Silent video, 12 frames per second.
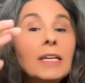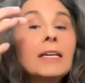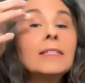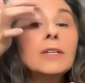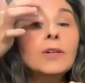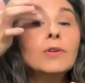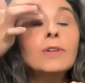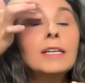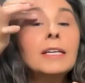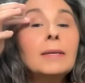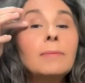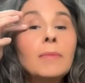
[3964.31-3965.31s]
as a
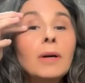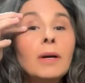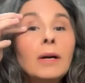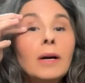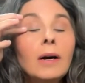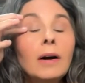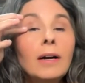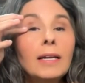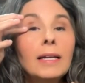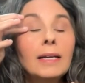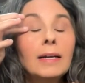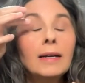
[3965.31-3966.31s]
cream
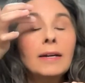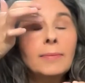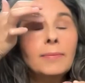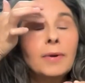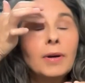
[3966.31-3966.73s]
eyeshadow.